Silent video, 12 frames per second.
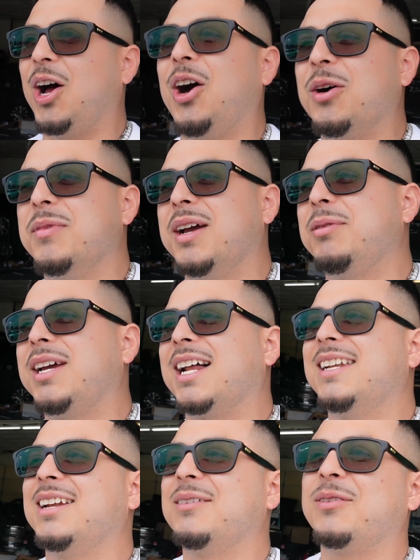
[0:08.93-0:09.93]
Vlog, man. We
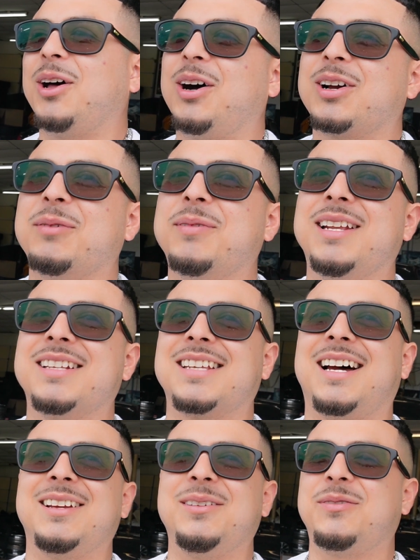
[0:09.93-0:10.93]
got another vlog coming
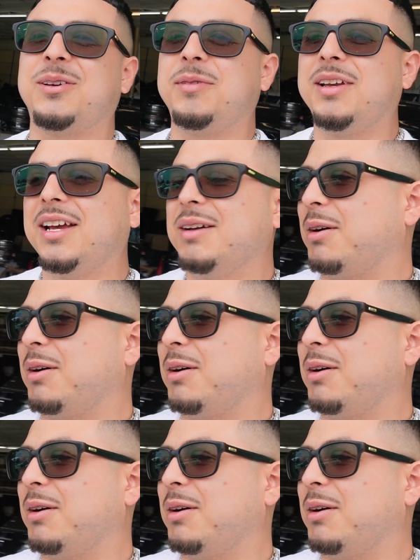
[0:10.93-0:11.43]
inside. You feel me?